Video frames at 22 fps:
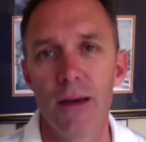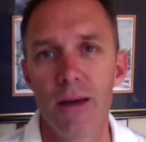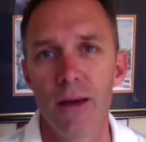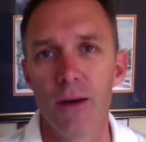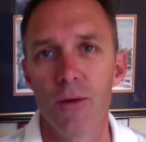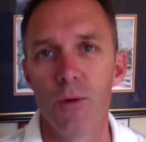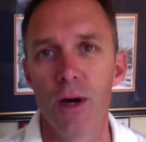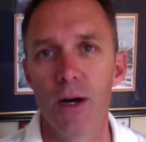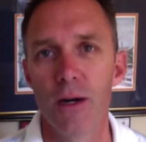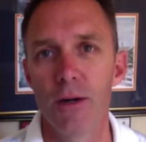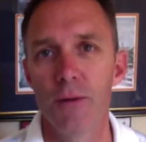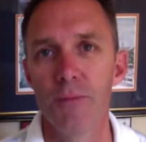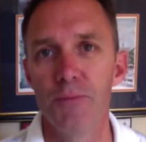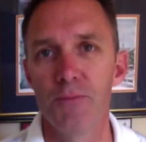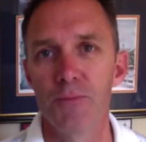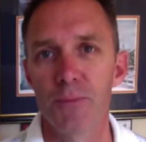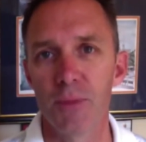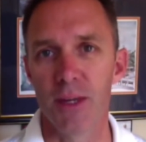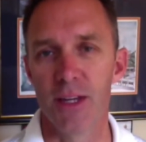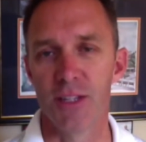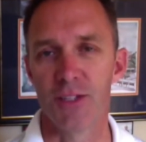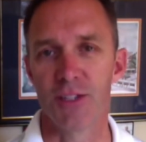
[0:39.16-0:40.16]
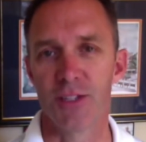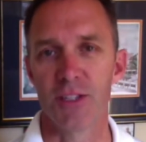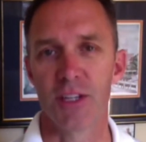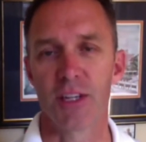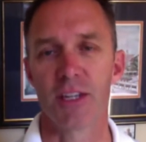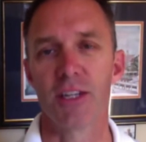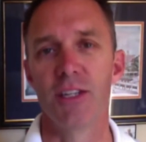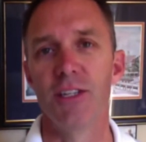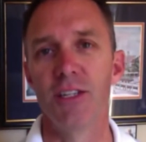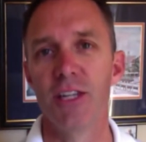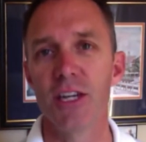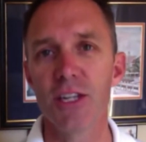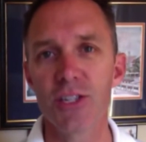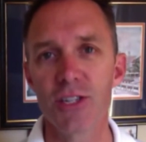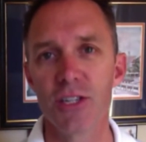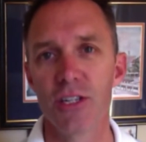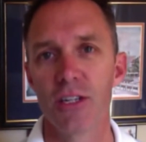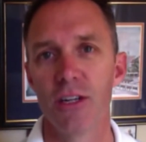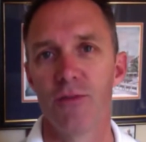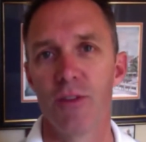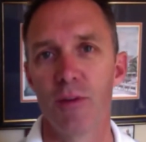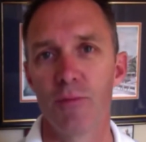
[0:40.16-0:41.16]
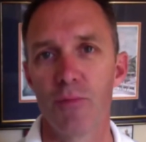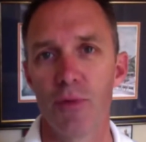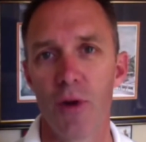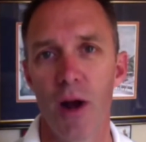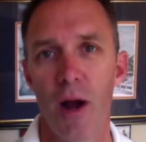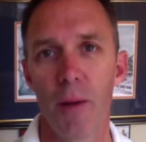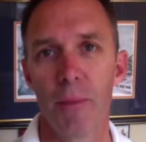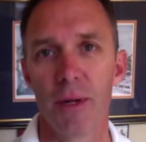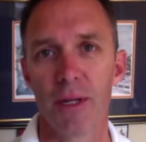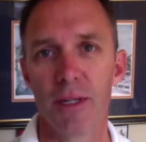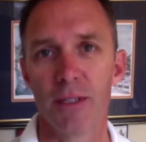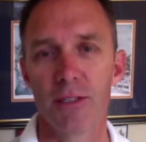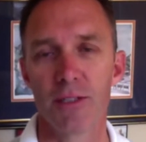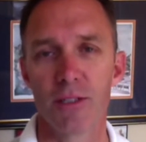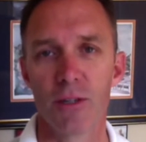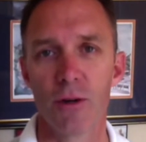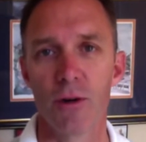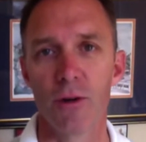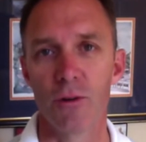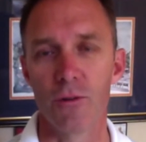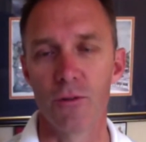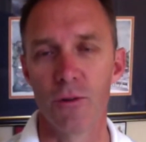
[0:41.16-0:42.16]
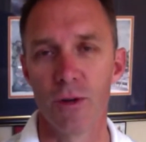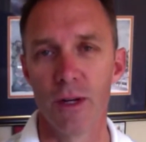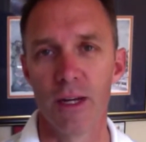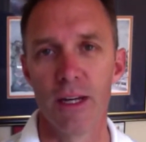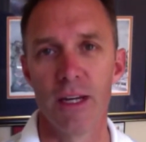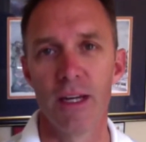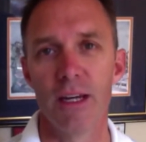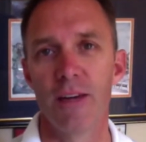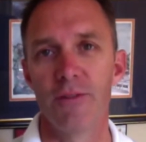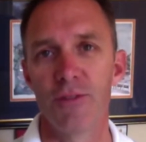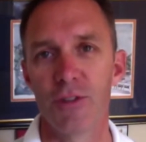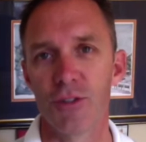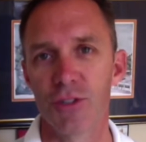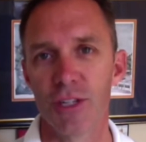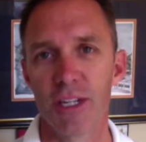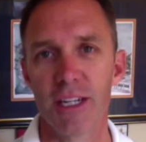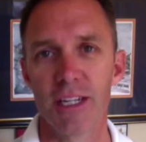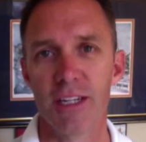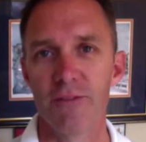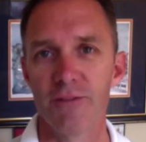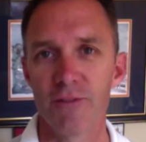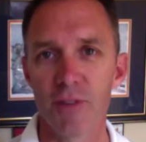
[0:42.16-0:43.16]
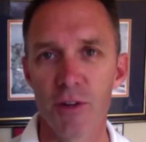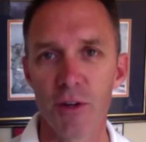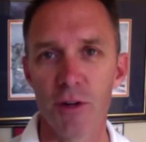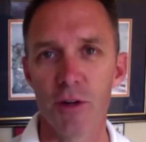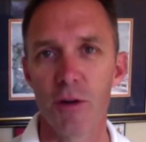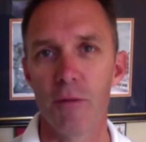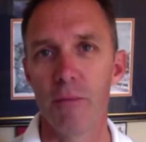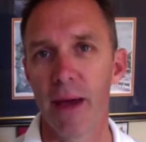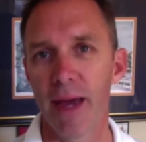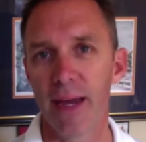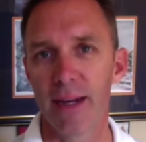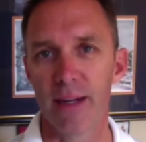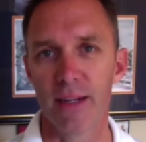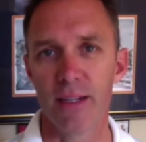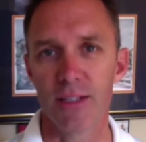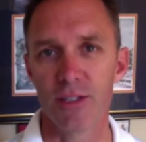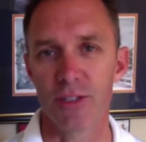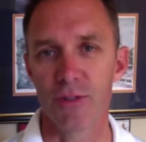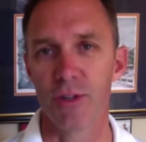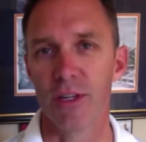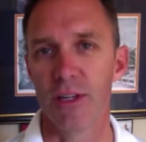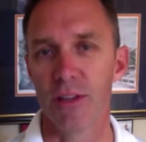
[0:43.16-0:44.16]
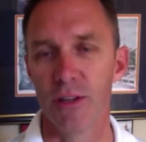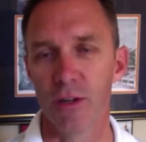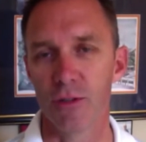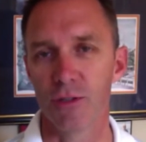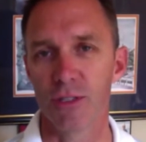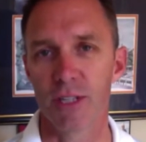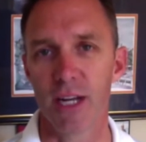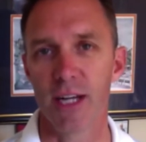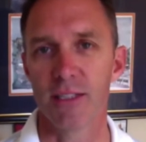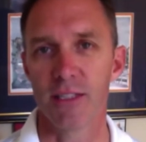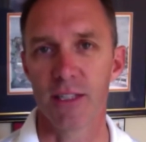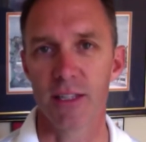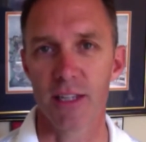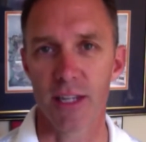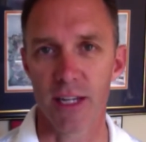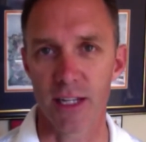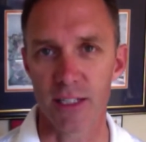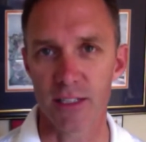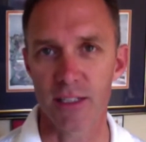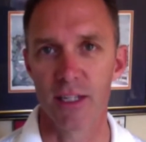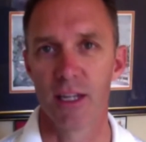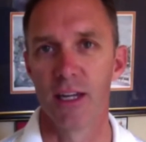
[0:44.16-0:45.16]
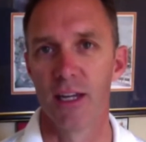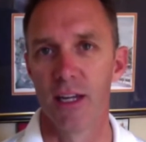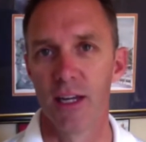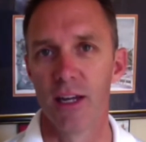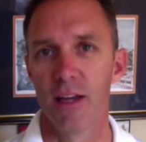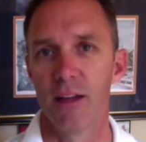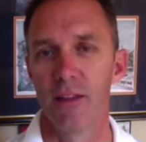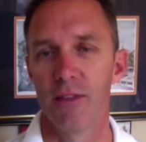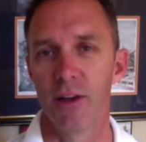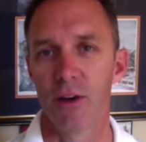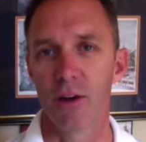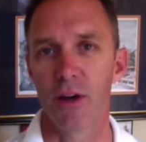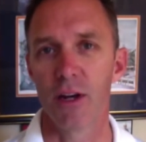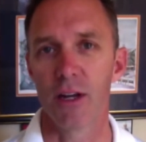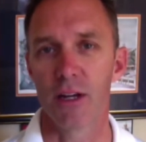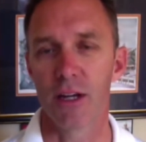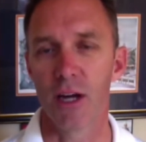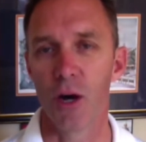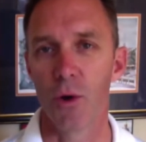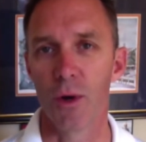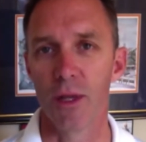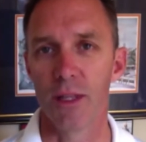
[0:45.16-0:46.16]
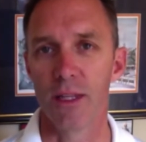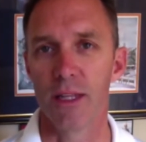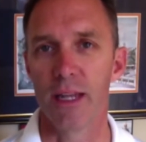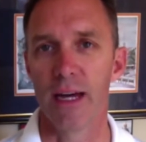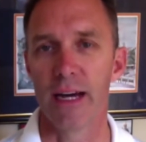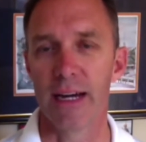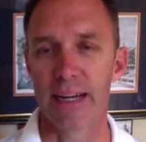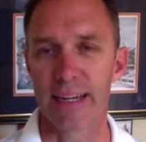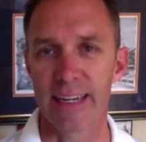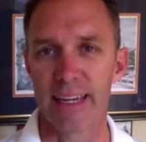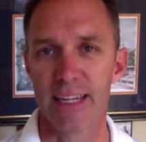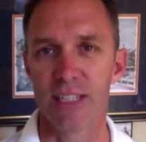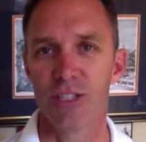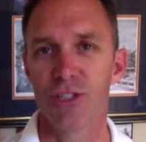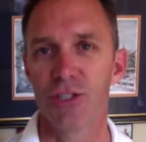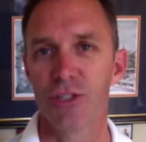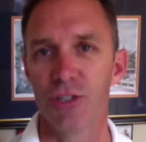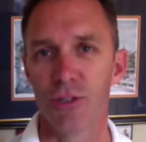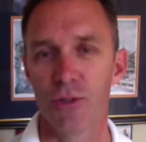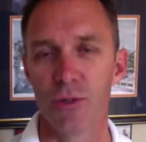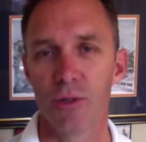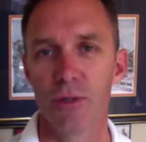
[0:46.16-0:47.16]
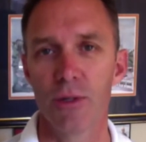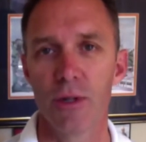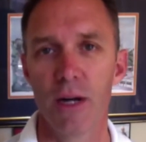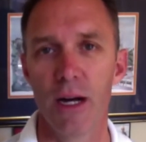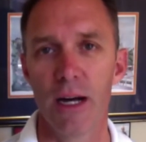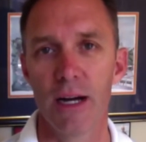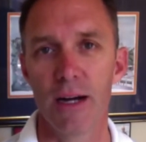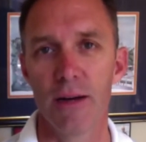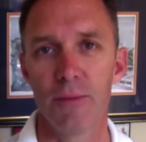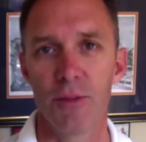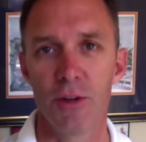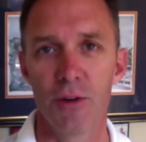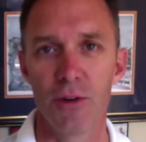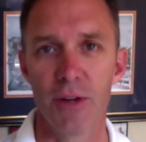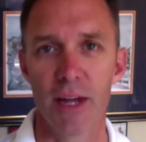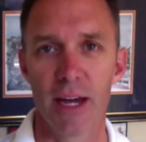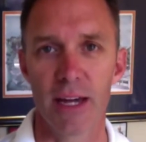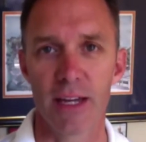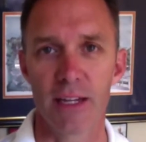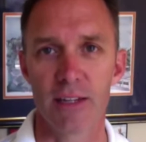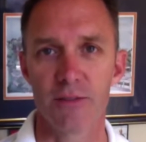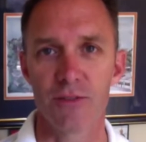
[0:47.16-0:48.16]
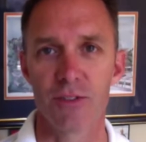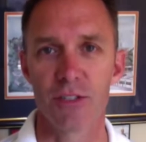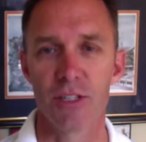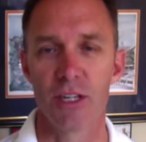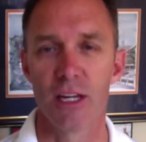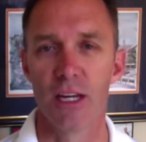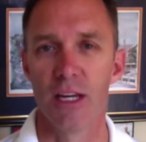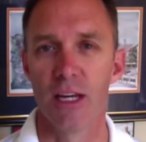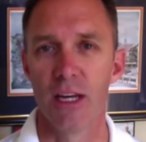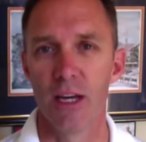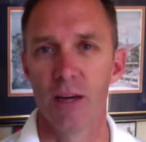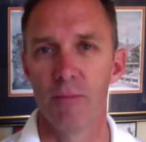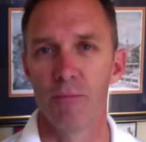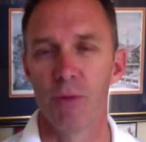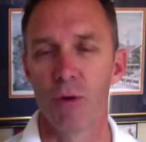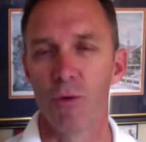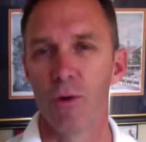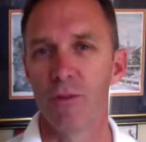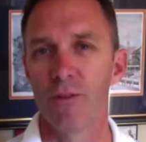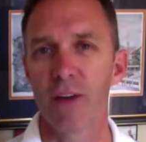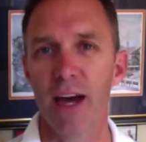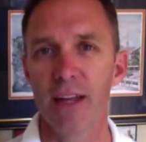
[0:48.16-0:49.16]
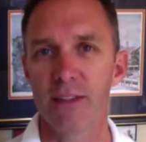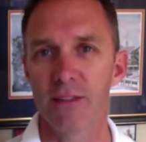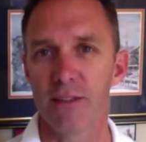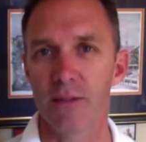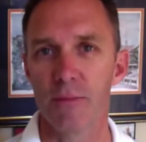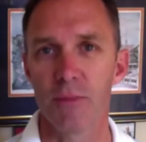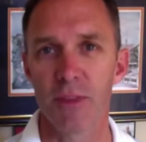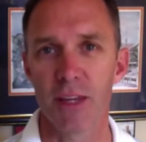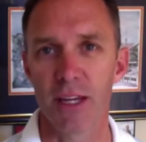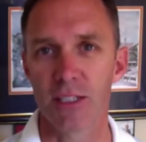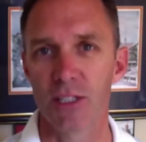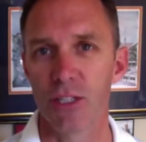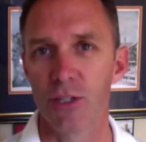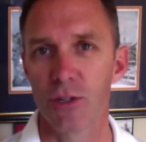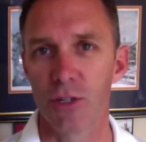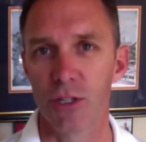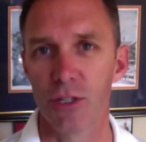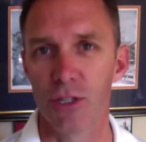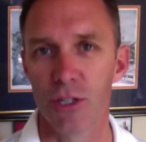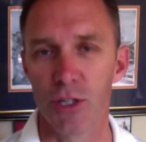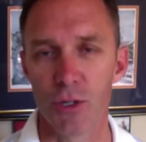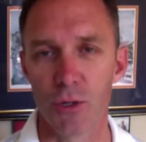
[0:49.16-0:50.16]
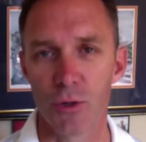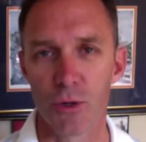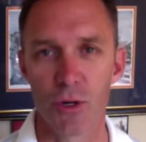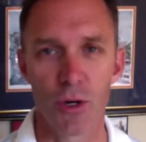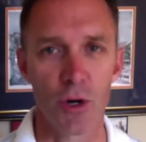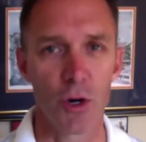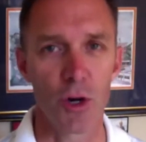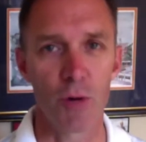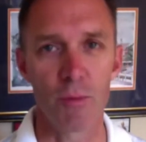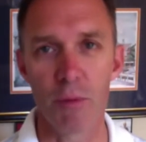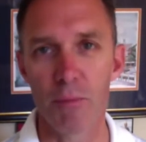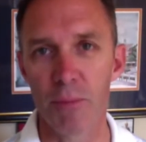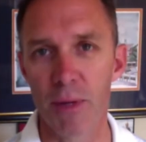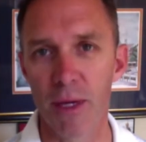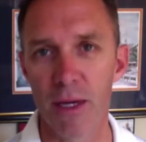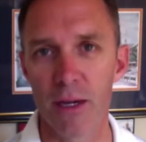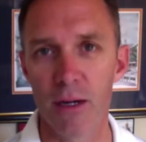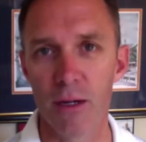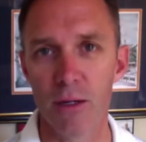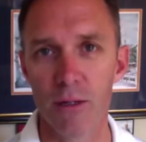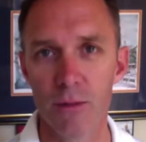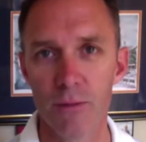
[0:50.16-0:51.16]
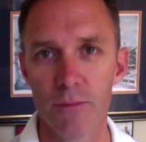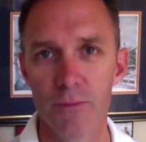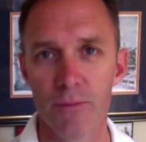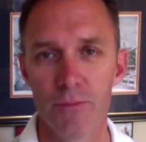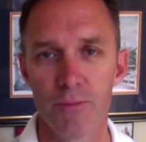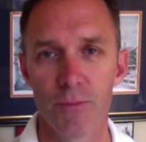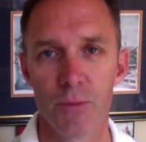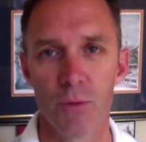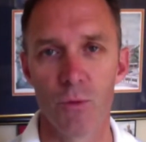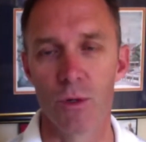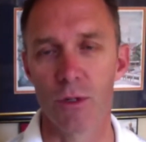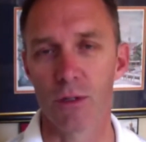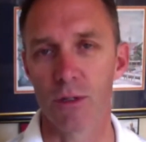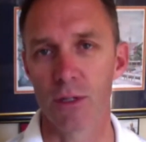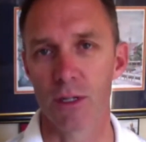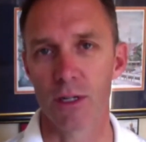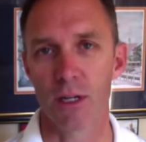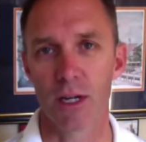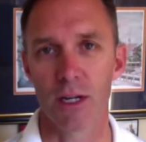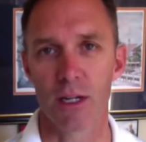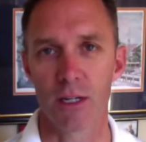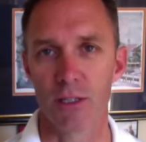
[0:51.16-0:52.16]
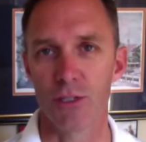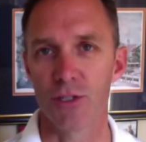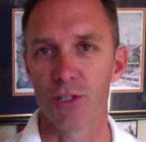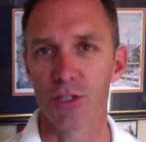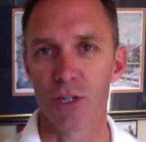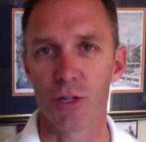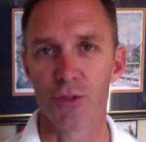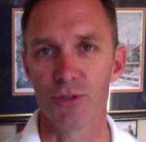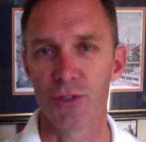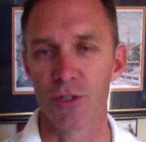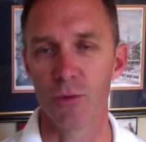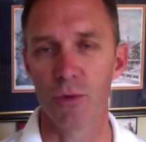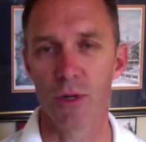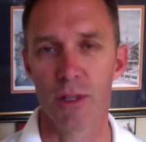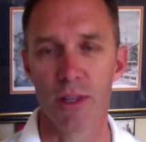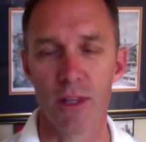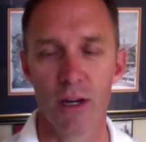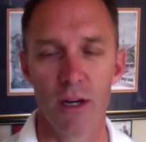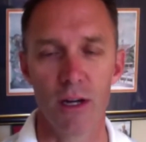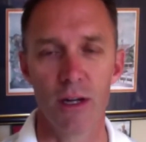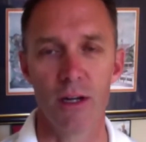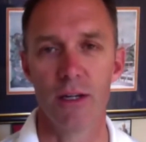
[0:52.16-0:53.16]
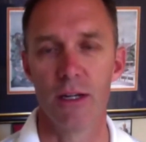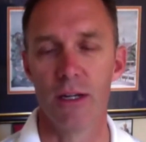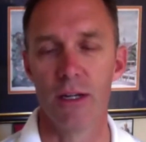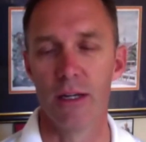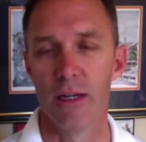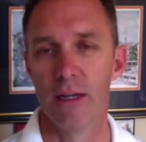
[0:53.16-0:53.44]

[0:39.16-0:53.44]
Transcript: Well, it's the condition of the property. So if there's any deferred maintenance or any of those kinds of things, they're going to go in against you. They're negatives. But we've got some things that you can do. Curb appeal, we'll consult you with how